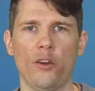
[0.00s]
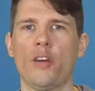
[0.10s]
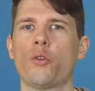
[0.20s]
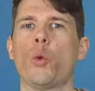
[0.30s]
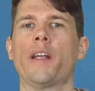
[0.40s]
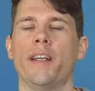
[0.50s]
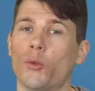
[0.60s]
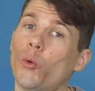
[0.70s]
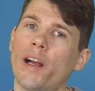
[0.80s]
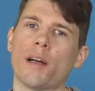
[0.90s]
everyone and
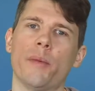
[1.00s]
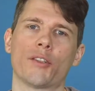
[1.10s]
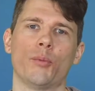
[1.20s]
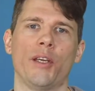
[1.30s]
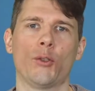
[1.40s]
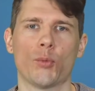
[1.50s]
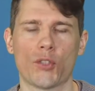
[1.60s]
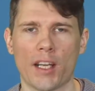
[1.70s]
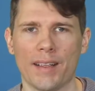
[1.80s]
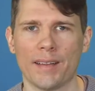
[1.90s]
welcome back to my YouTube
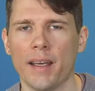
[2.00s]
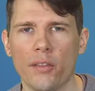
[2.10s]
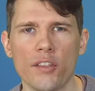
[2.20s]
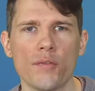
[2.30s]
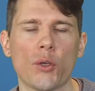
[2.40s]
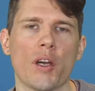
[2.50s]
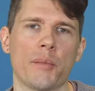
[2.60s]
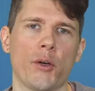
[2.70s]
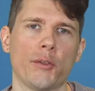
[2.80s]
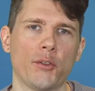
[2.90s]
channel. In this video I'm
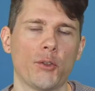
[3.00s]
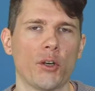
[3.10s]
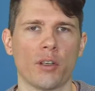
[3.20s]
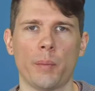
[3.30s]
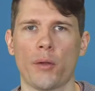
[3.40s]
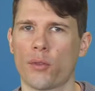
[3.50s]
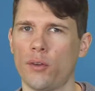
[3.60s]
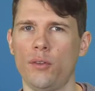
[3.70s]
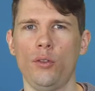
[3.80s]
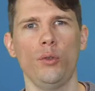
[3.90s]
going to talk about the
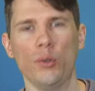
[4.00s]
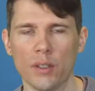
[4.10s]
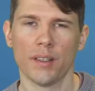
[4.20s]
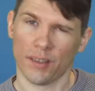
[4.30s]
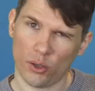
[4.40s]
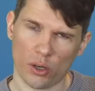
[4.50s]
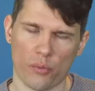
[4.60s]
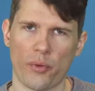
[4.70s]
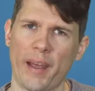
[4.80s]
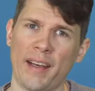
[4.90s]
new or
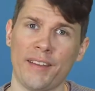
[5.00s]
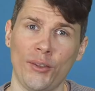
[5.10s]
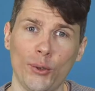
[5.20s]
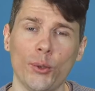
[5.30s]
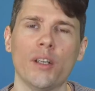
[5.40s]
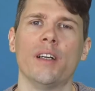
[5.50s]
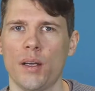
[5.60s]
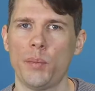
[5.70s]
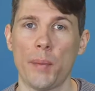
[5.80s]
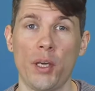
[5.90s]
fairly new
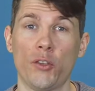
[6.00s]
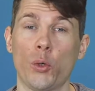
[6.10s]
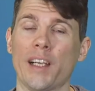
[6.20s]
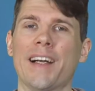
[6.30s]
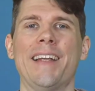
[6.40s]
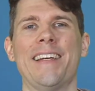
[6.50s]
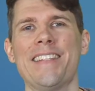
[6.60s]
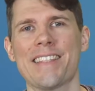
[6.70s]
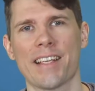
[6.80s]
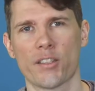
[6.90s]
Perpetual
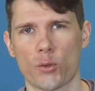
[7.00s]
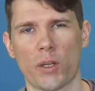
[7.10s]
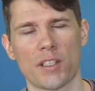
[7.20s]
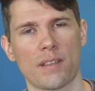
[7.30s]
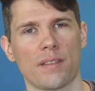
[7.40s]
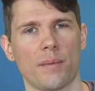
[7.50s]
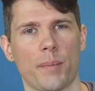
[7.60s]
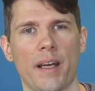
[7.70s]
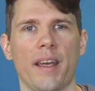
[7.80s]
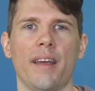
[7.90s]
Cadenza strings
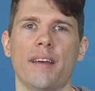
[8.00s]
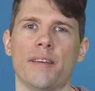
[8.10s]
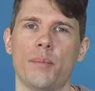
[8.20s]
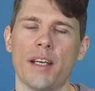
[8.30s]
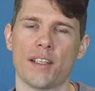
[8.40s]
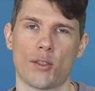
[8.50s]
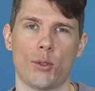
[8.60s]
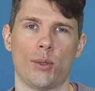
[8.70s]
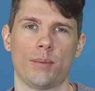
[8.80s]
by Pirastro.